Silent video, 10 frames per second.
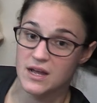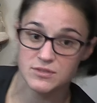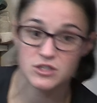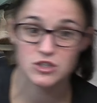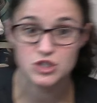
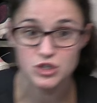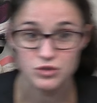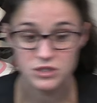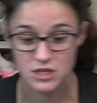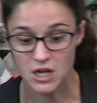comes to the
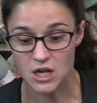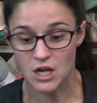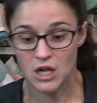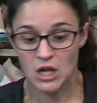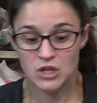shoes.
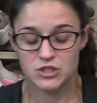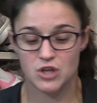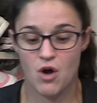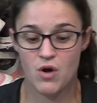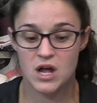
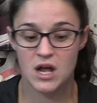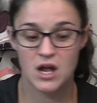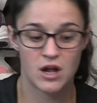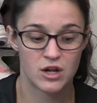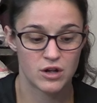So
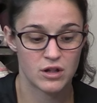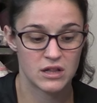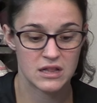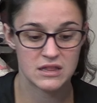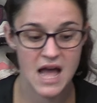
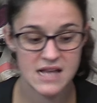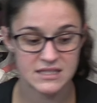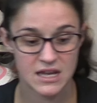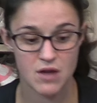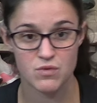
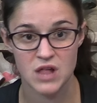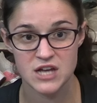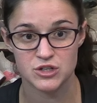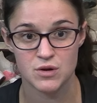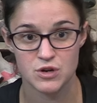last shoe I
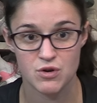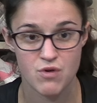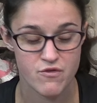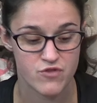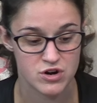want to
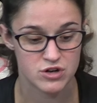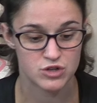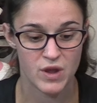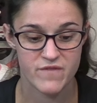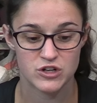go over,
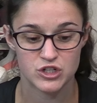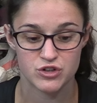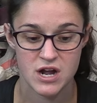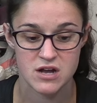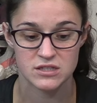we have our
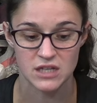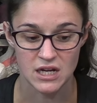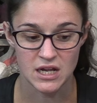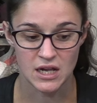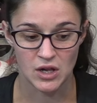trails,
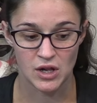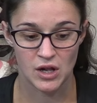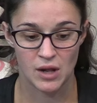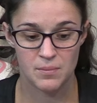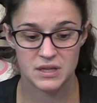
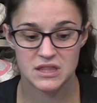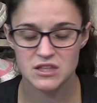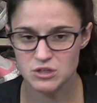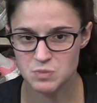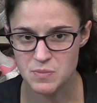but
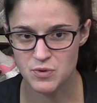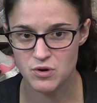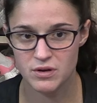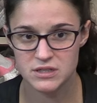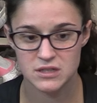then there's people
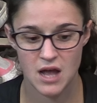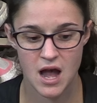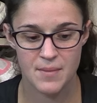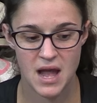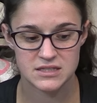who always
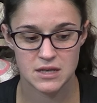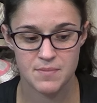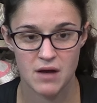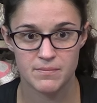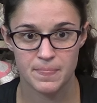ask
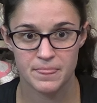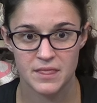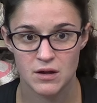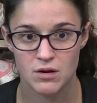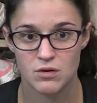about
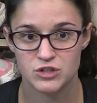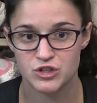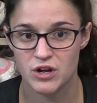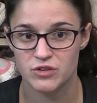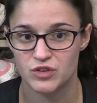
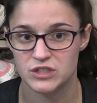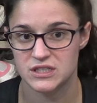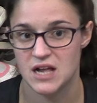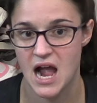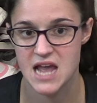trails
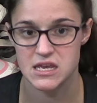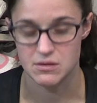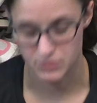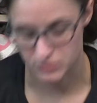versus hiking